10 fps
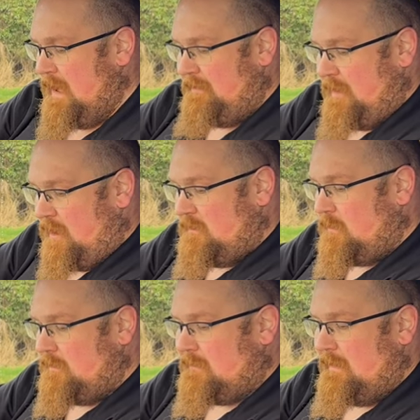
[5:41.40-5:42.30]
And they are
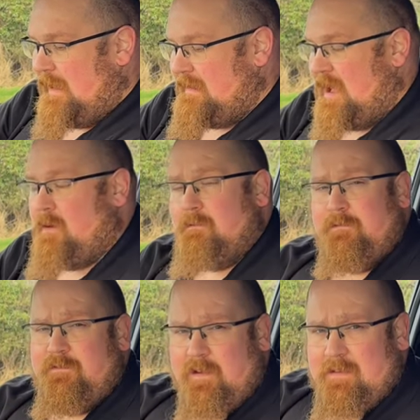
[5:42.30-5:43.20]
nicely laid out and
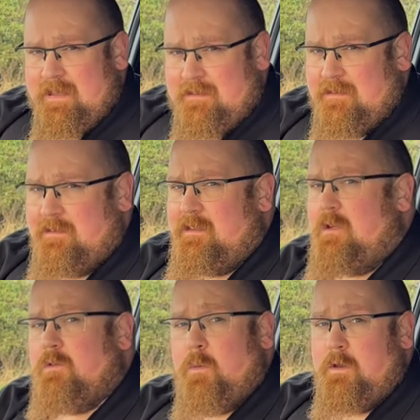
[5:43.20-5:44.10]
very easy to
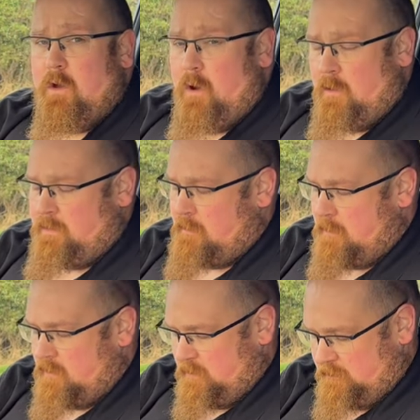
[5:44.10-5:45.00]
use when you're on the
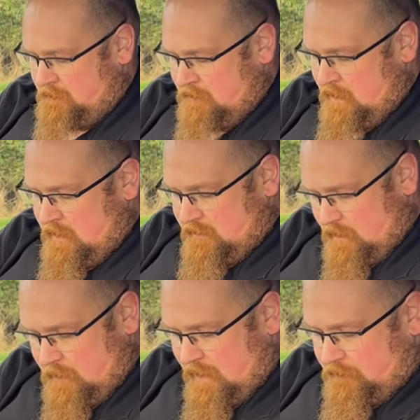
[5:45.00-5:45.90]
move.
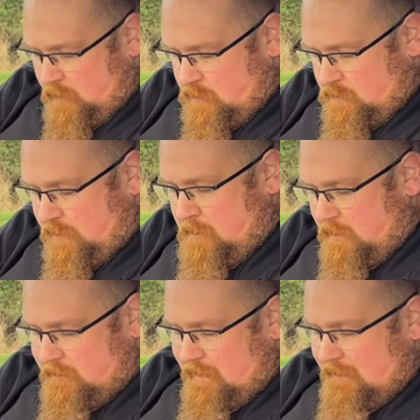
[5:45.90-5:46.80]
Then we have got your drive
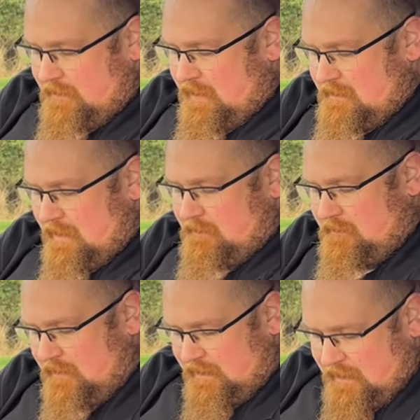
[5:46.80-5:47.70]
mode select here next
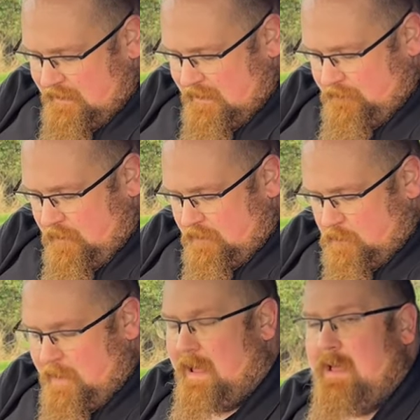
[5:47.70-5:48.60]
to the gear lever, as
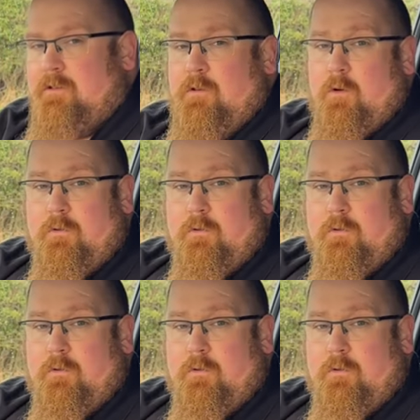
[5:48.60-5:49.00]
well as your